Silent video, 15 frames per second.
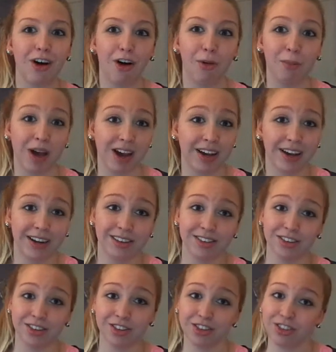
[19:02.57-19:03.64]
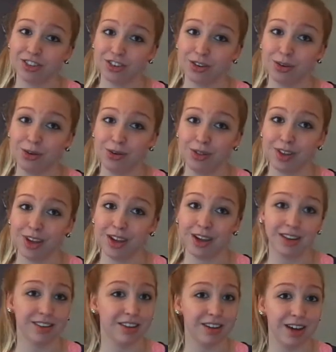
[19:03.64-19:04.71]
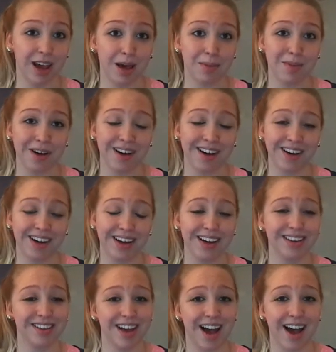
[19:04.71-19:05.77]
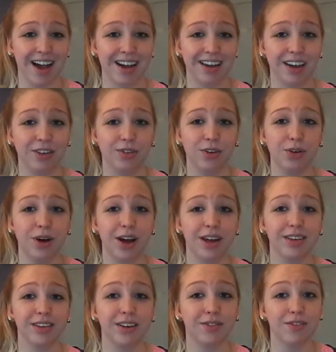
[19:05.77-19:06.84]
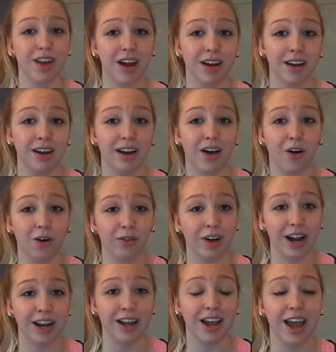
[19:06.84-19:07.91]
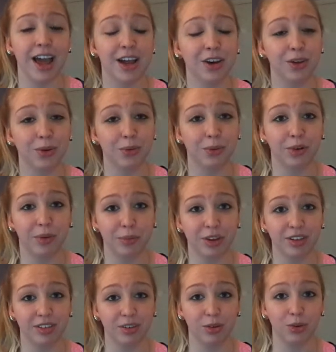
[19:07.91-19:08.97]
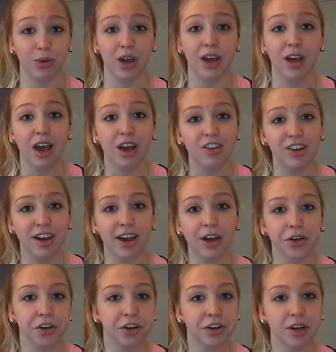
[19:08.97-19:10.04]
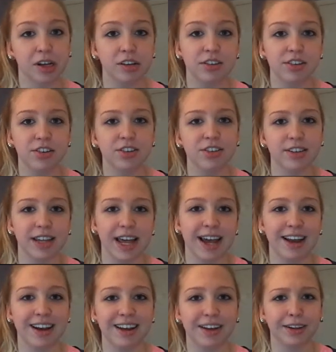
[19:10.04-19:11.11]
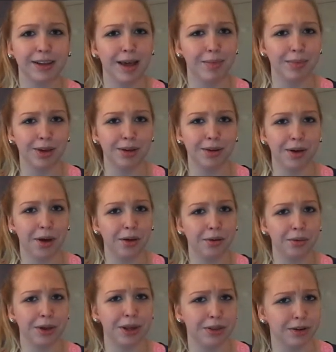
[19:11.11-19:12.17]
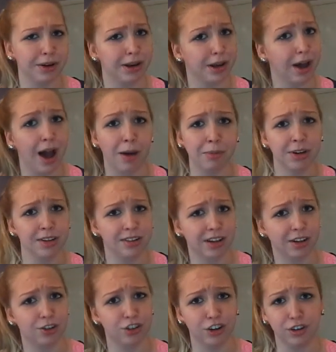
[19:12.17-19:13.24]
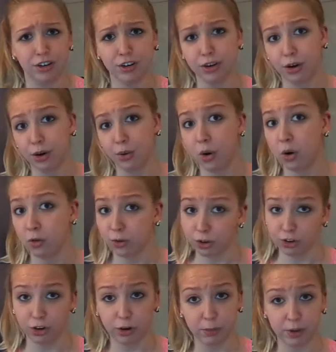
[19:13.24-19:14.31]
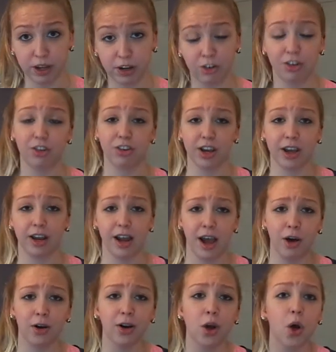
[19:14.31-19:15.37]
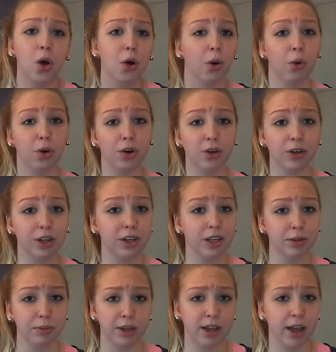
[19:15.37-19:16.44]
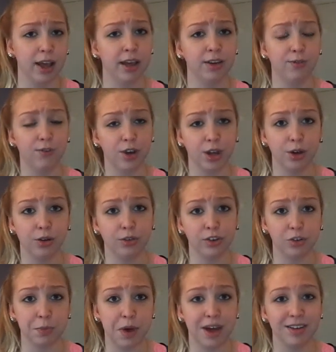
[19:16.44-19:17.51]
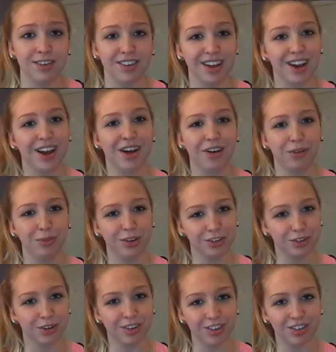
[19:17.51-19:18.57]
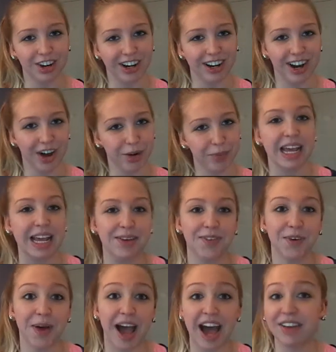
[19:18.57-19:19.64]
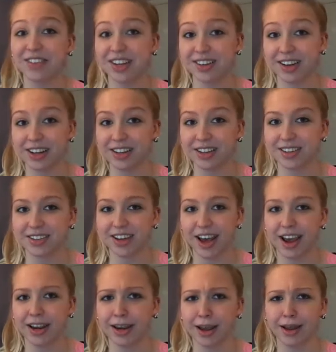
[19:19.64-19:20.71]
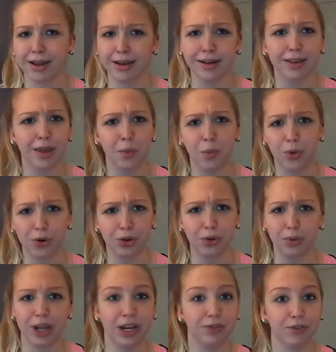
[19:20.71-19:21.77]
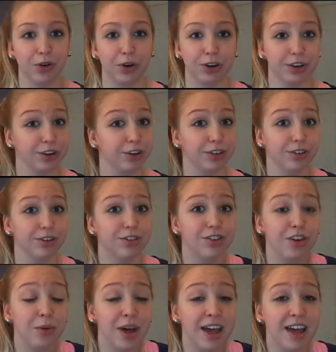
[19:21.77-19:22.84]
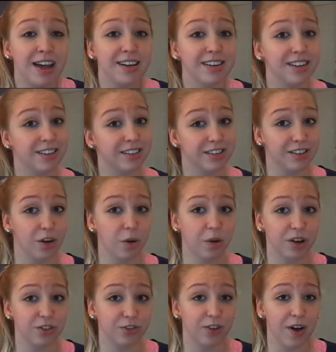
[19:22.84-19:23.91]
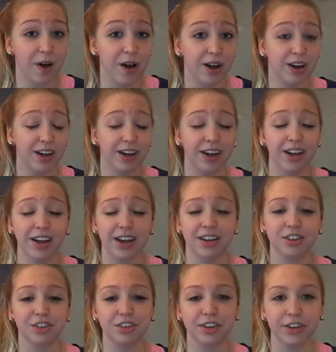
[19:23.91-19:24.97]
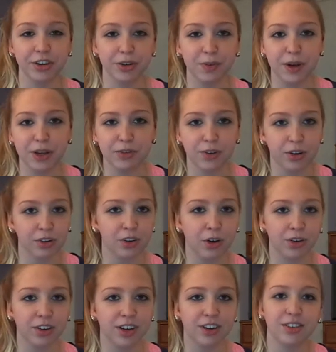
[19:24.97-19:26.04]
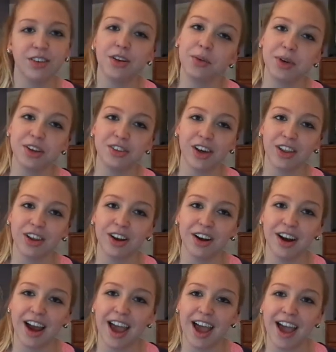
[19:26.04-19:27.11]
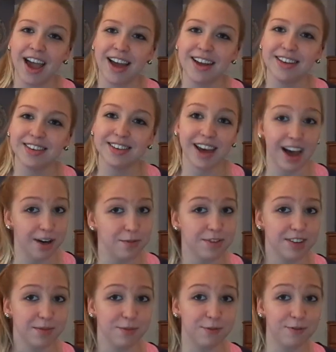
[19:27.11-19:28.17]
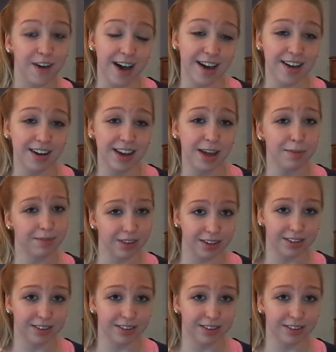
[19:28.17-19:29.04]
all my answers to the TMI tag. If you guys have done it already and you want me to check out your answers, then let me know either in the comment section to go over to your page and check it out, or you can leave me a video response and I'll be sure to check it out. If you haven't done this tag yet, then what are you waiting for? Do it! It's so much fun. It's just a good way for us all to get to know each other and to have some fun and be